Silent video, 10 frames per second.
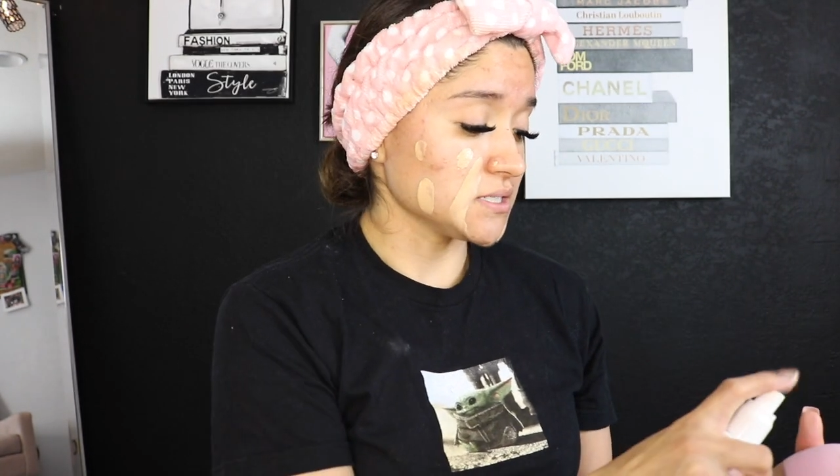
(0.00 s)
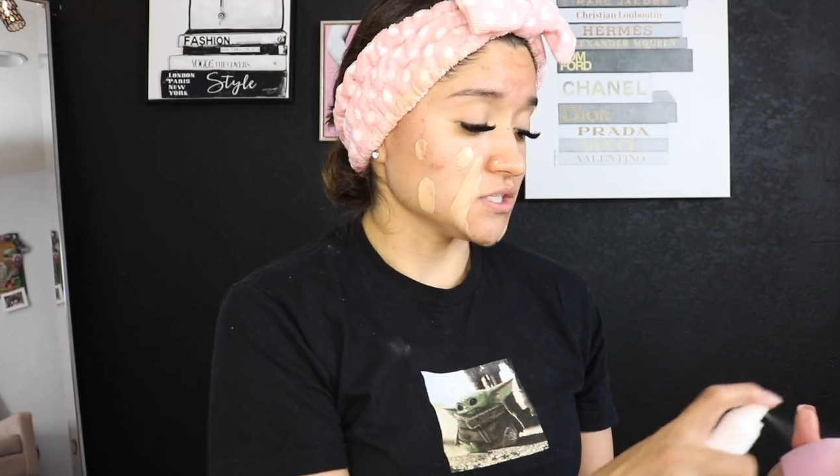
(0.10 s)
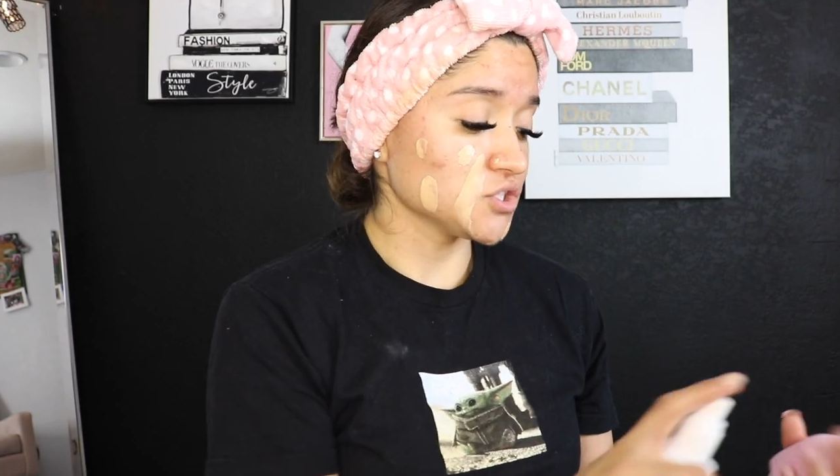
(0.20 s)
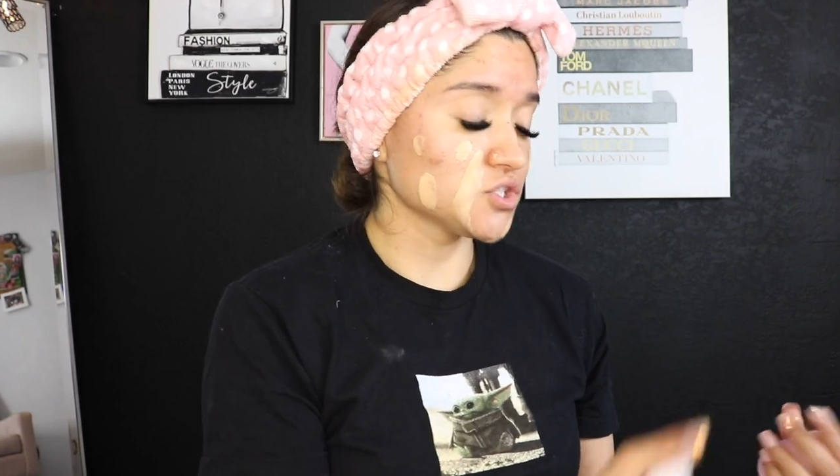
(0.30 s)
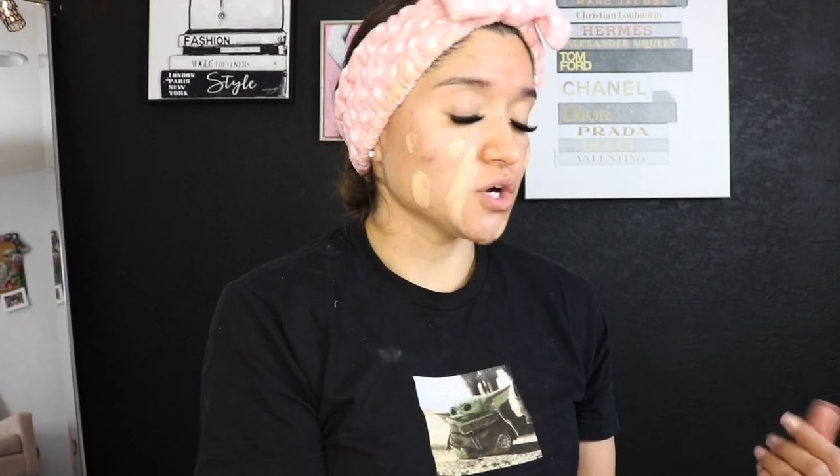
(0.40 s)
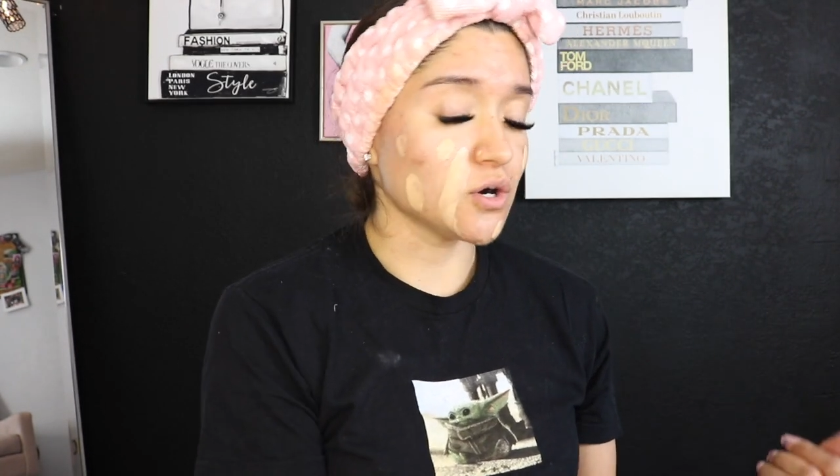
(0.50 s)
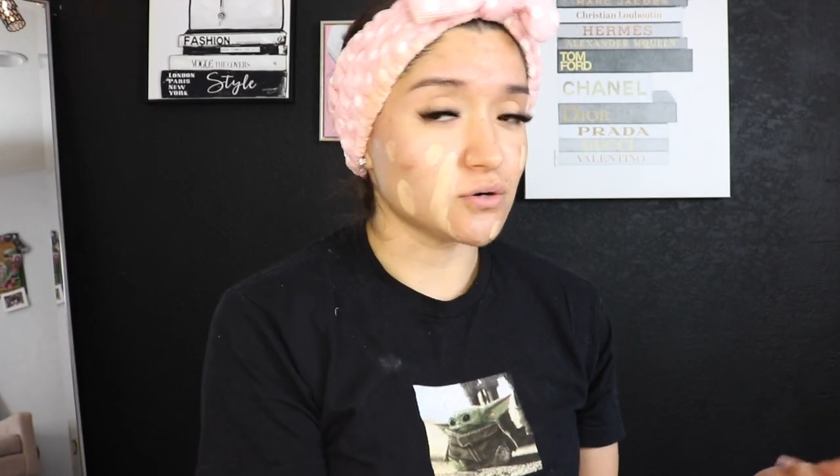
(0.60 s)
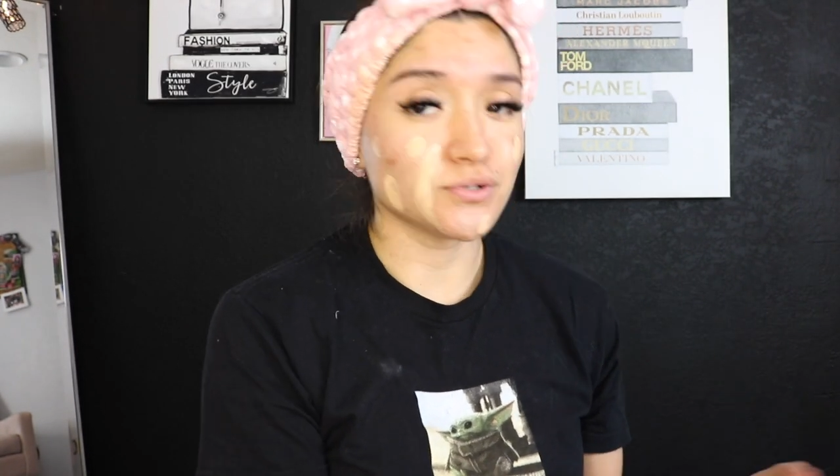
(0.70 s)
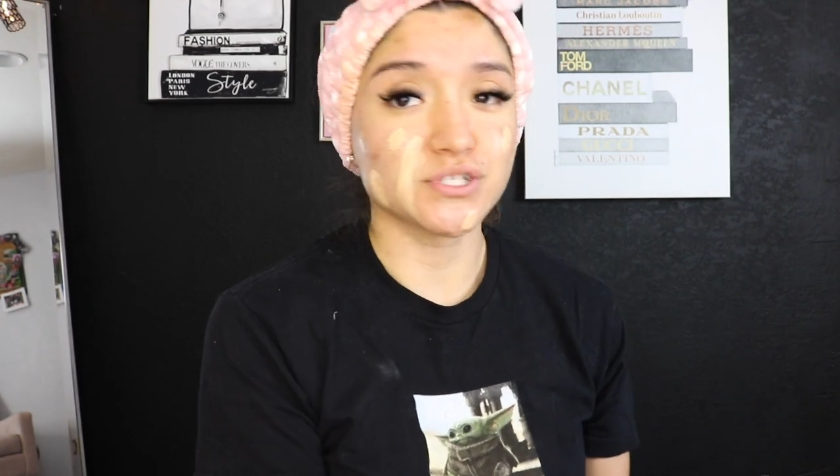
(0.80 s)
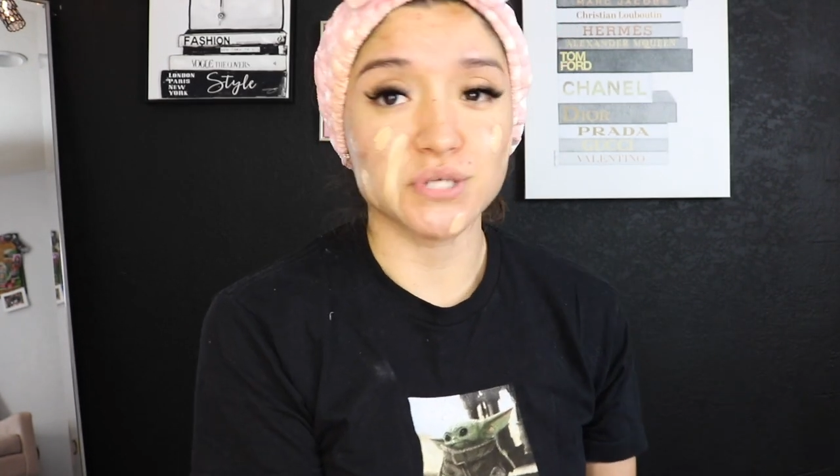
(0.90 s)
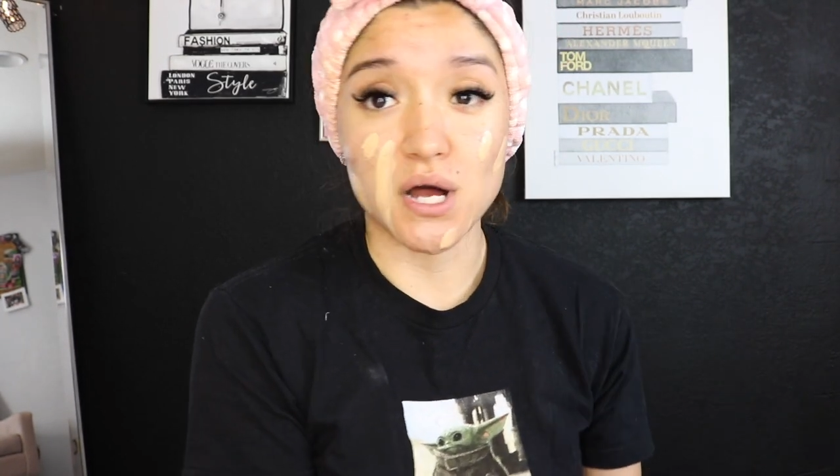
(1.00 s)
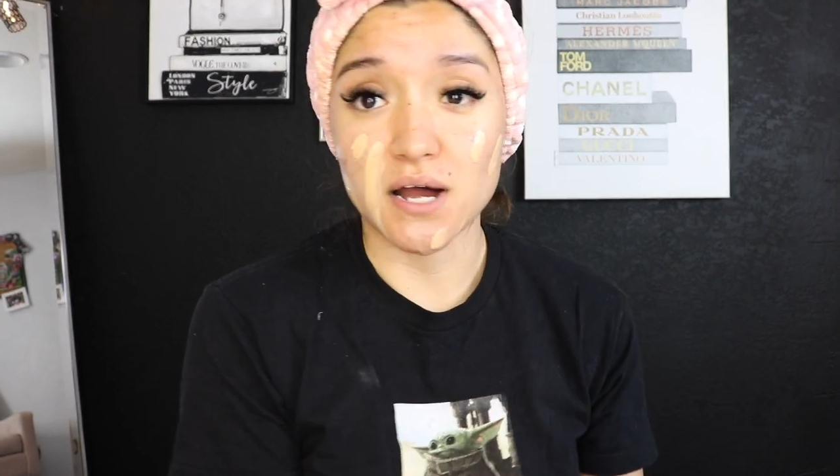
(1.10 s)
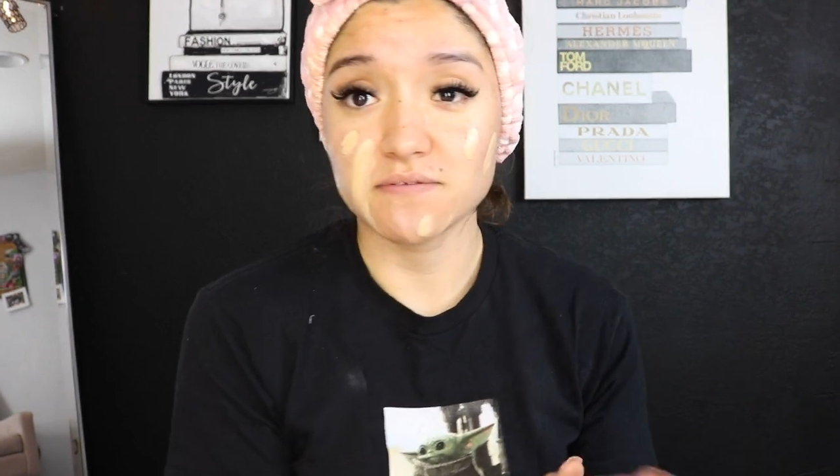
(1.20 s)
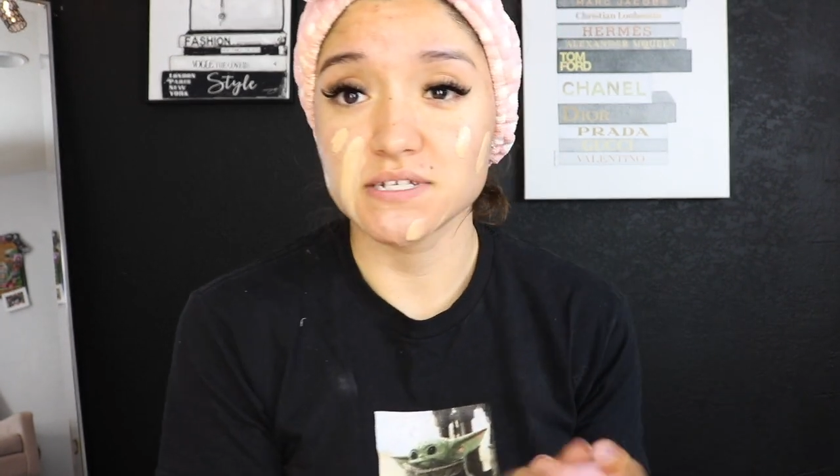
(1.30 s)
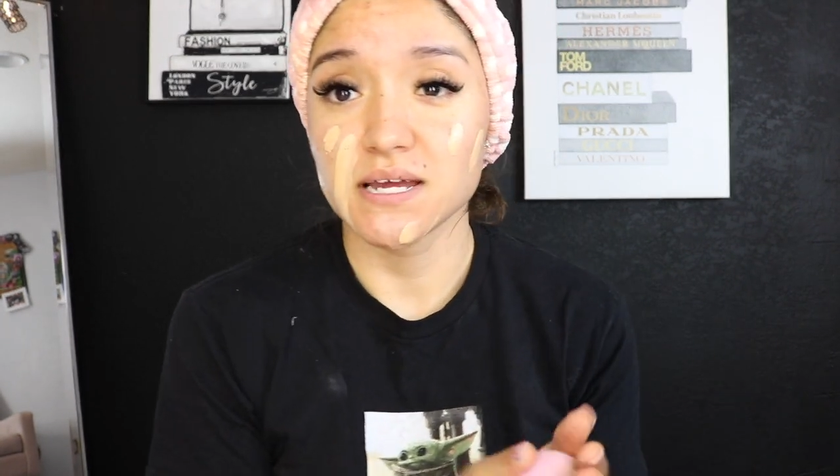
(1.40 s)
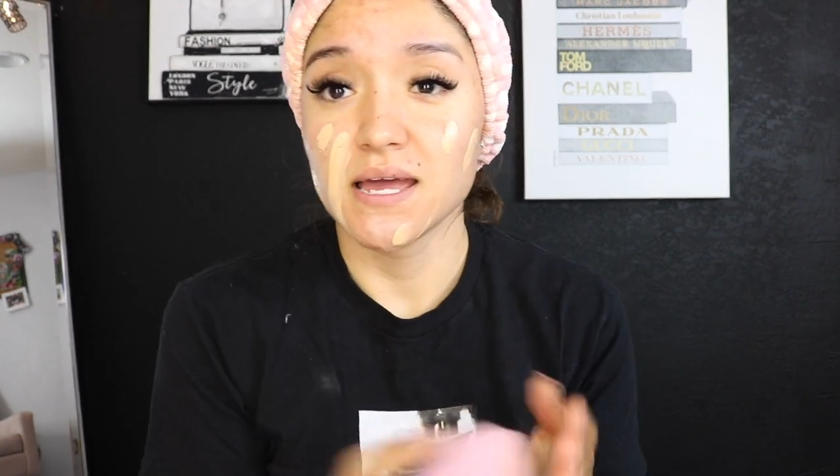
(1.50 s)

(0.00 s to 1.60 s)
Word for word: and it's so soft.